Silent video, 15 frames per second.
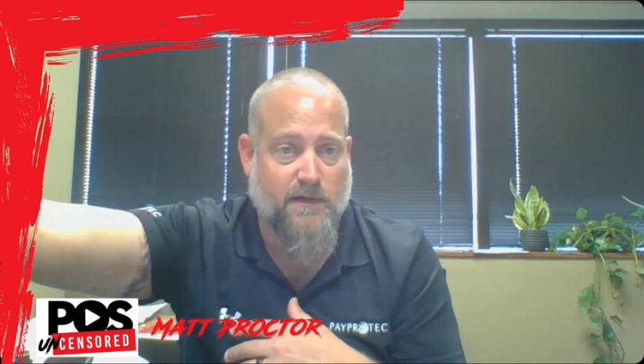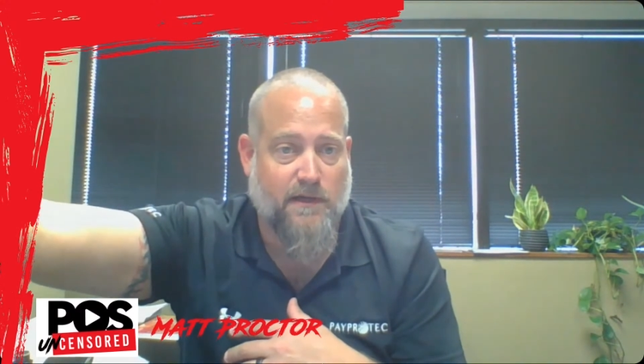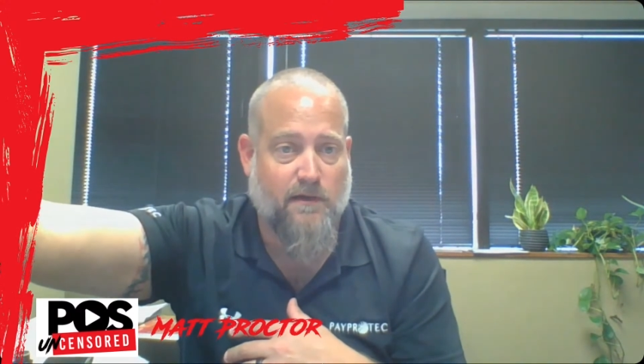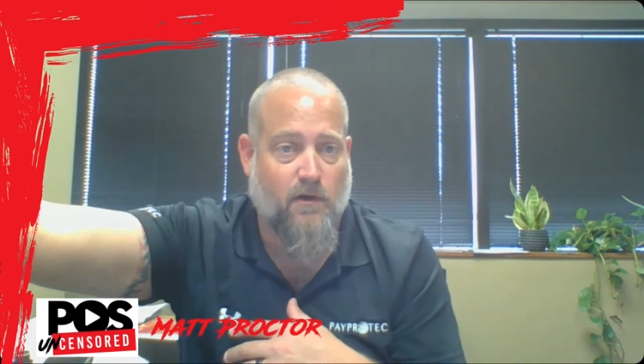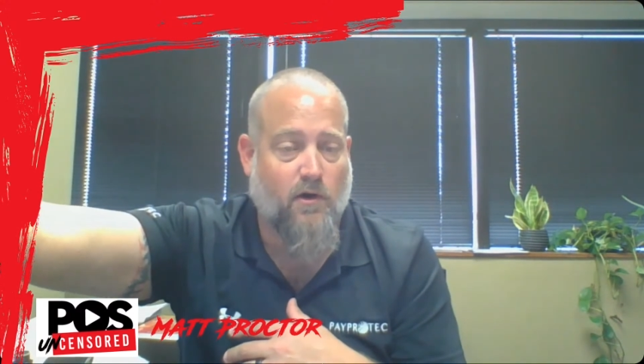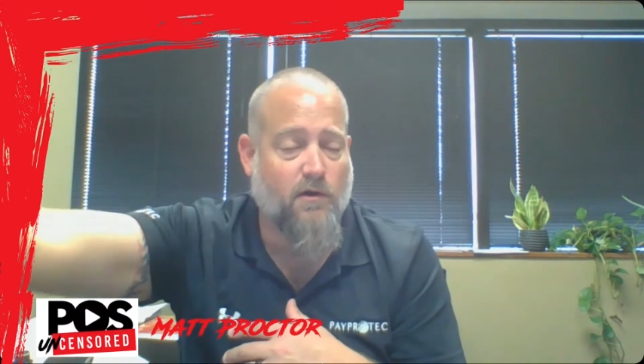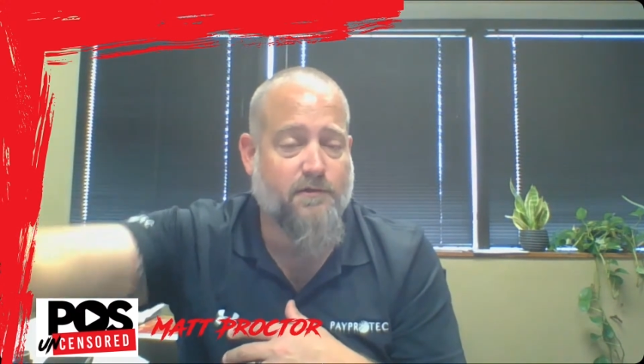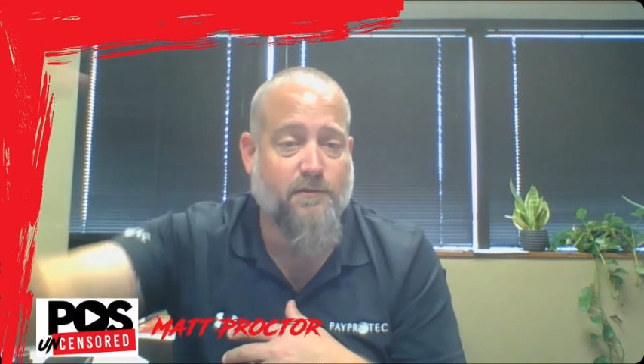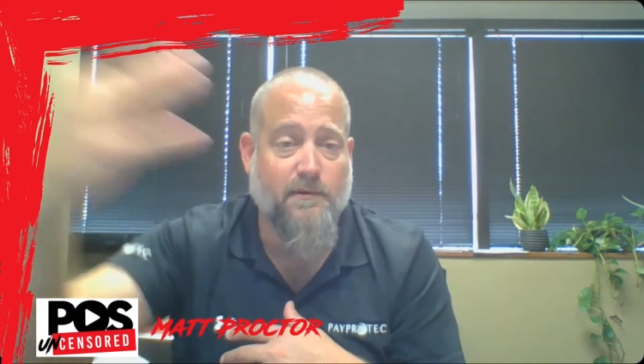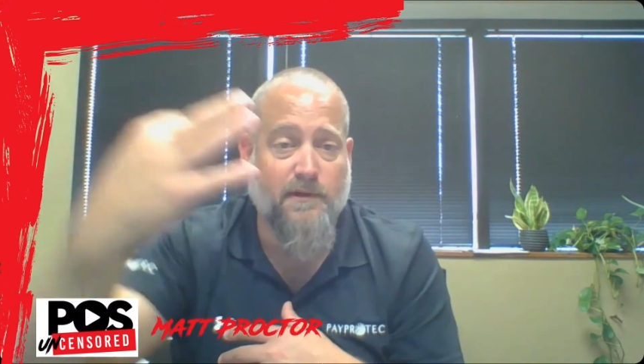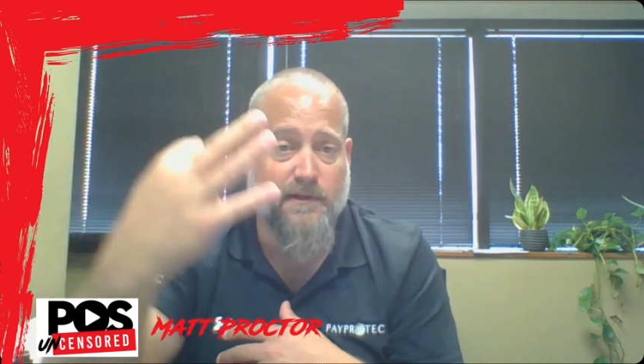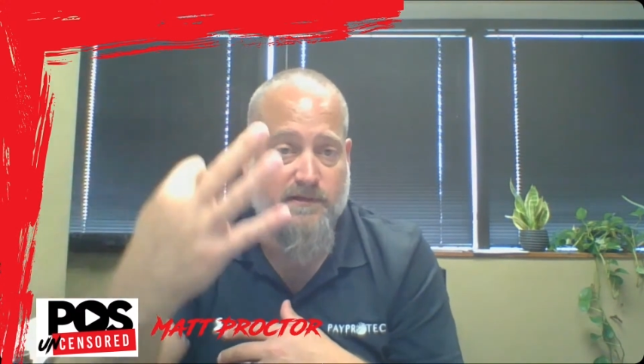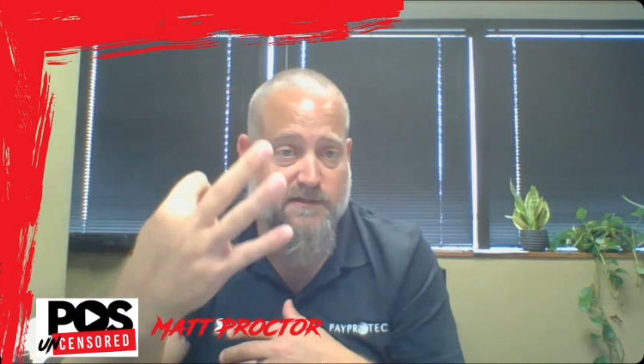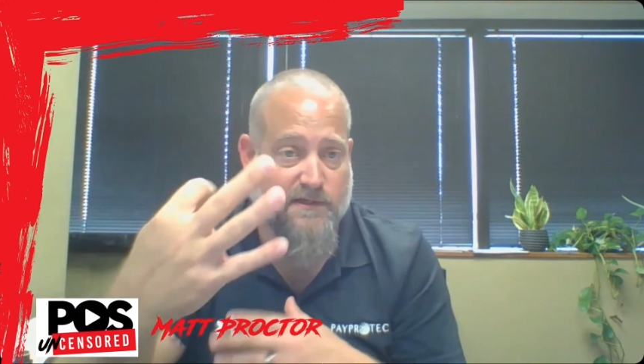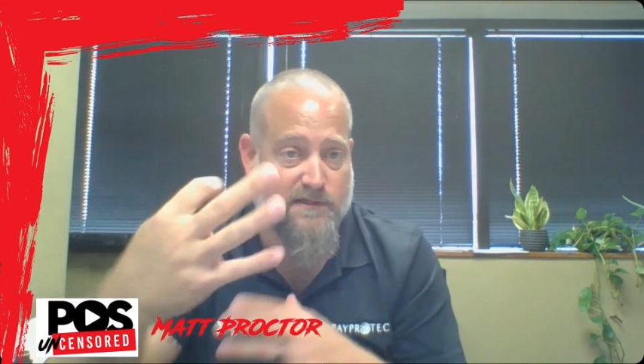Okay, all three
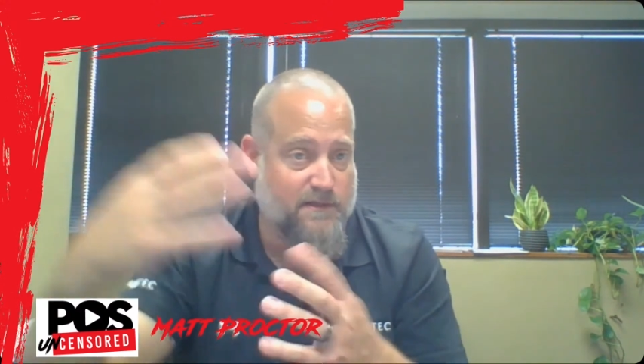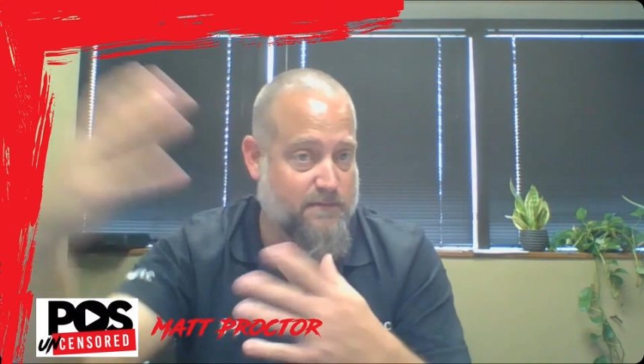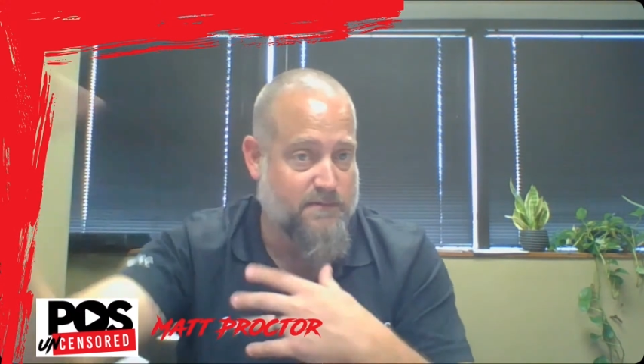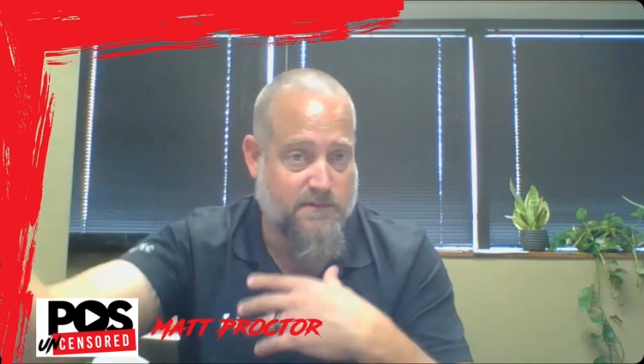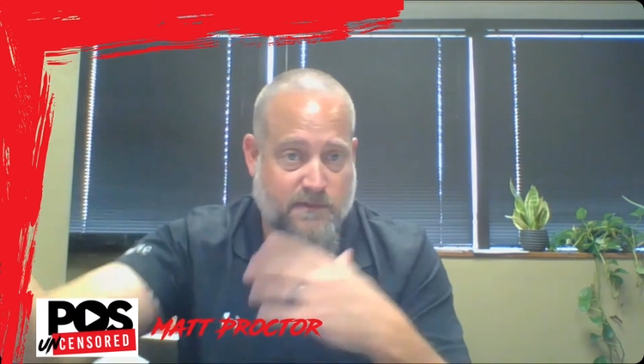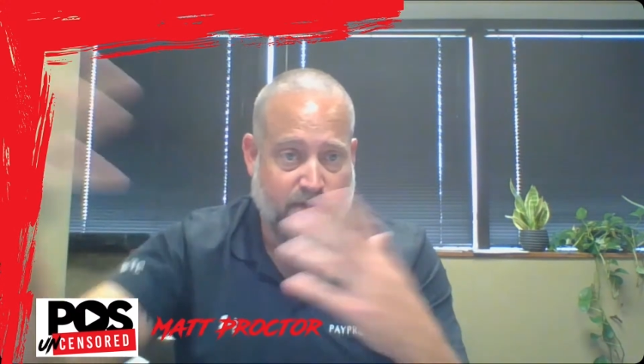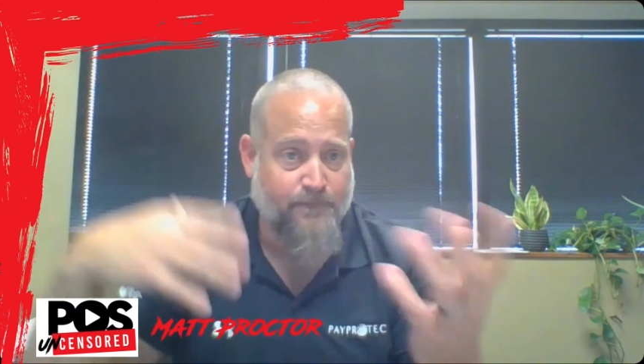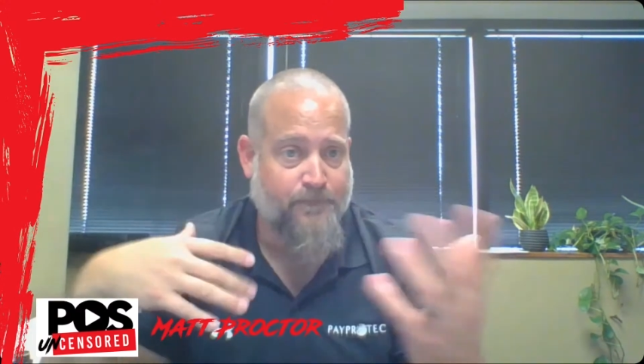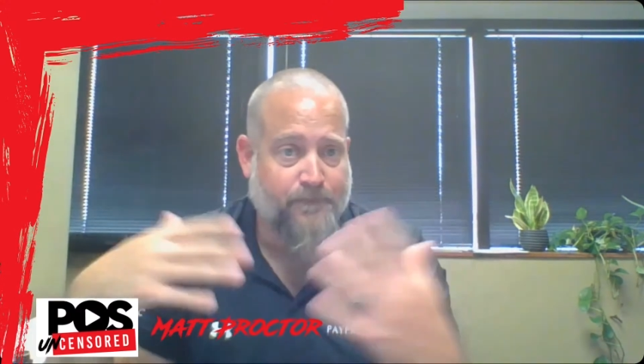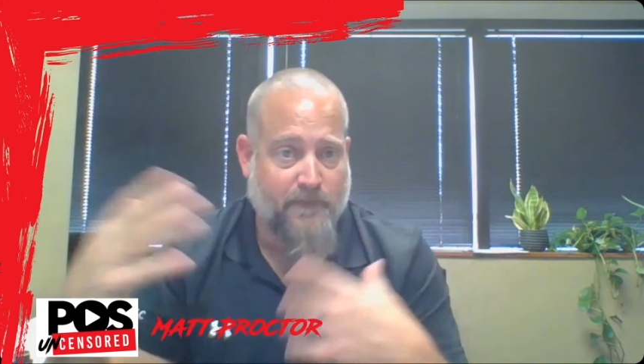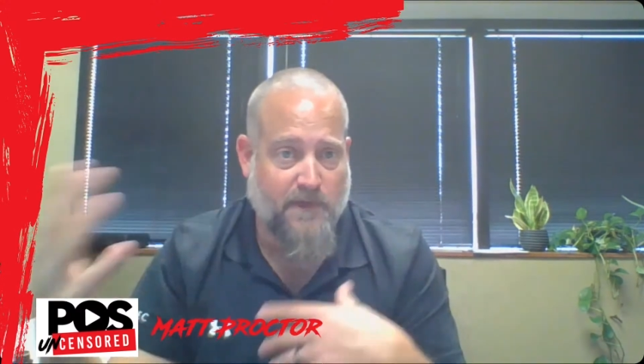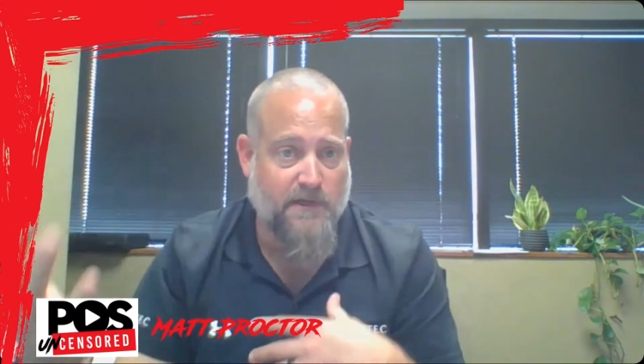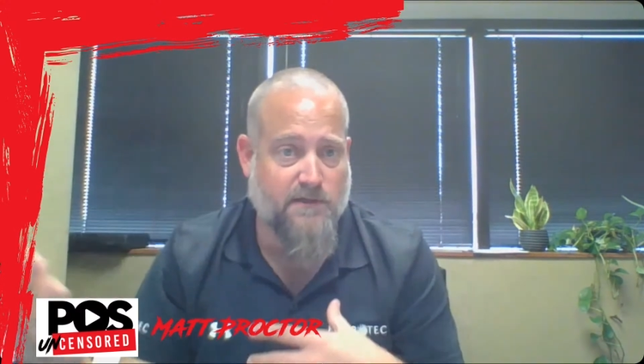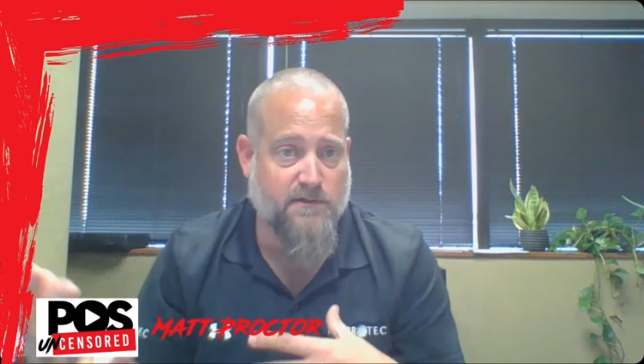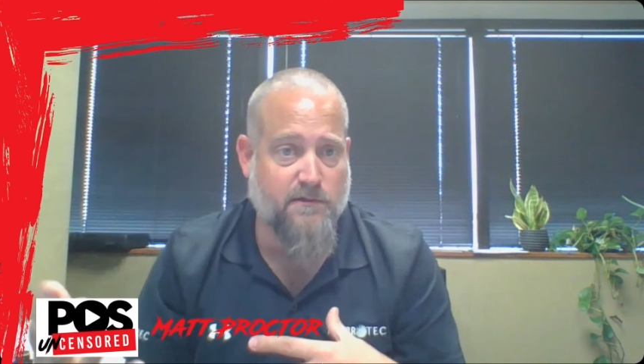of these systems
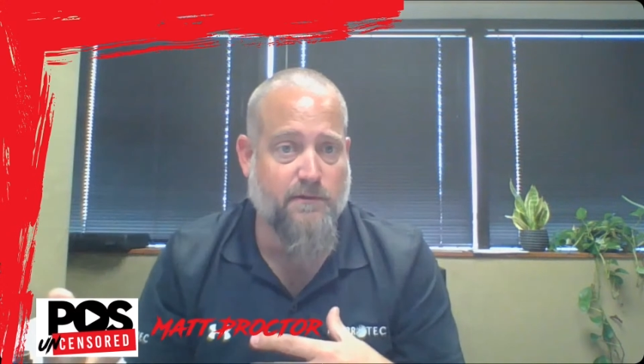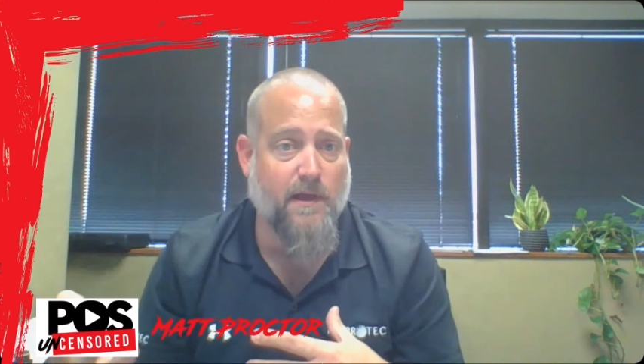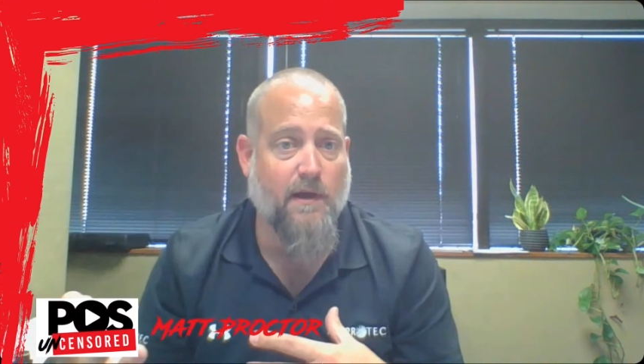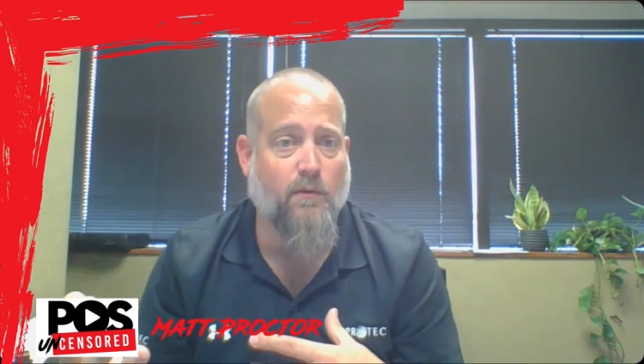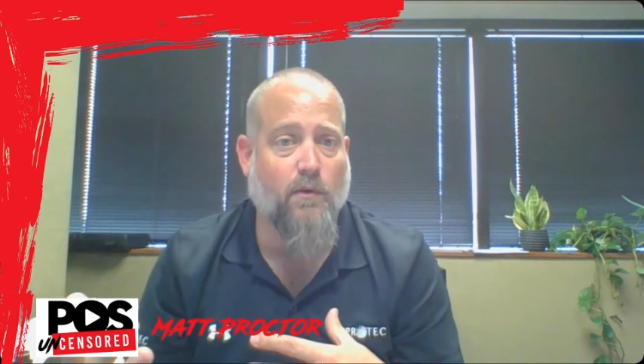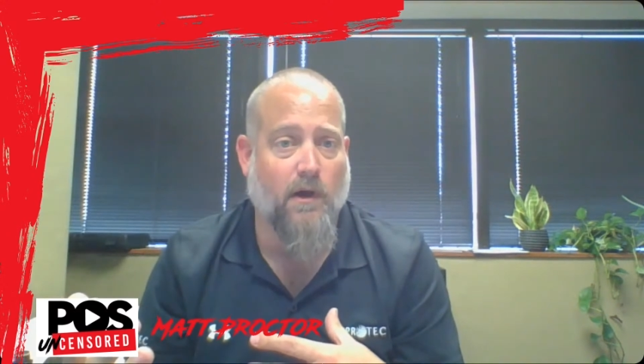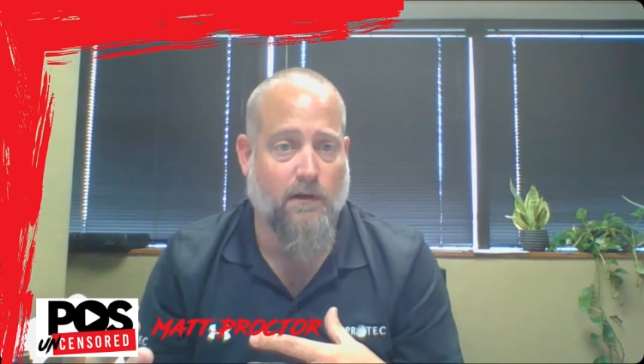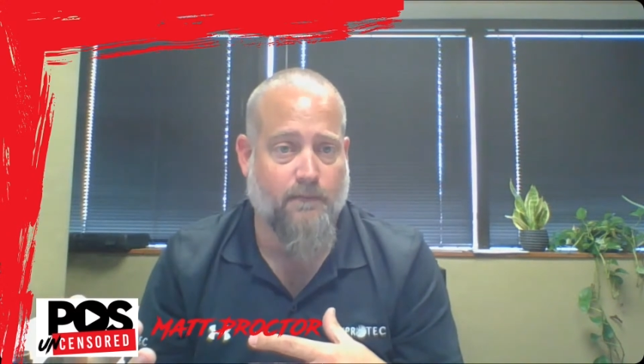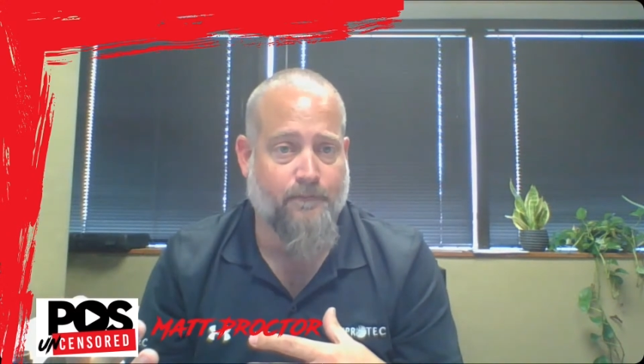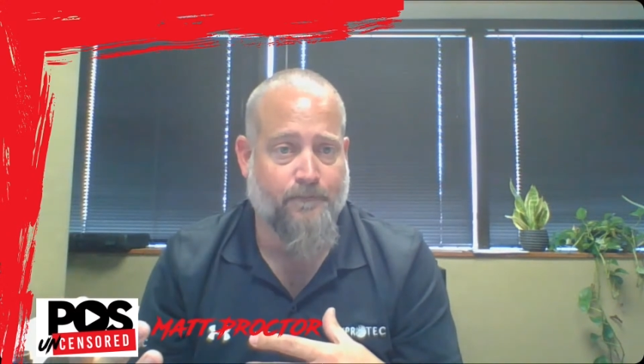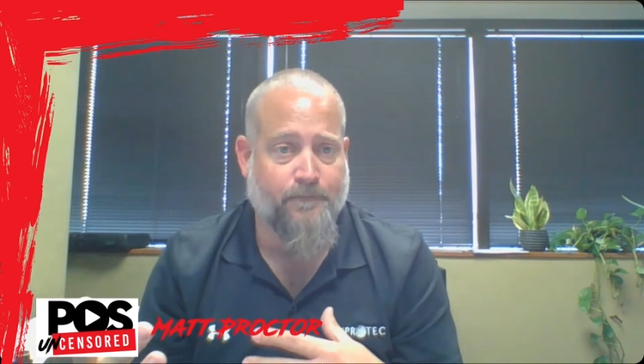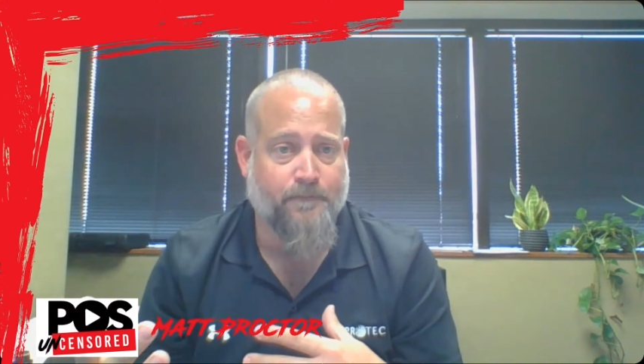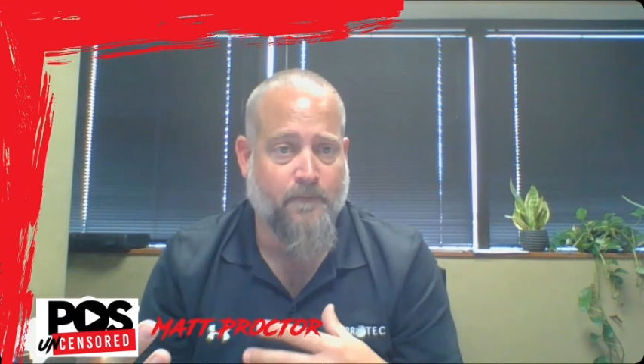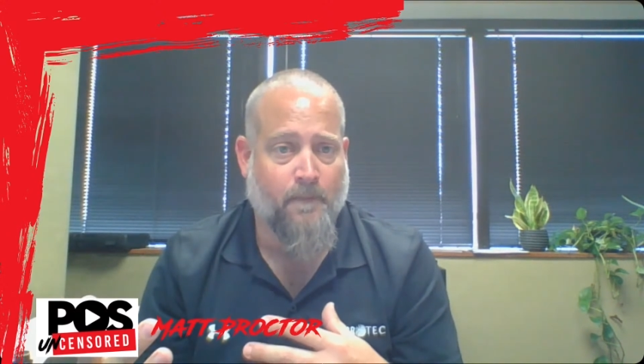can do that well.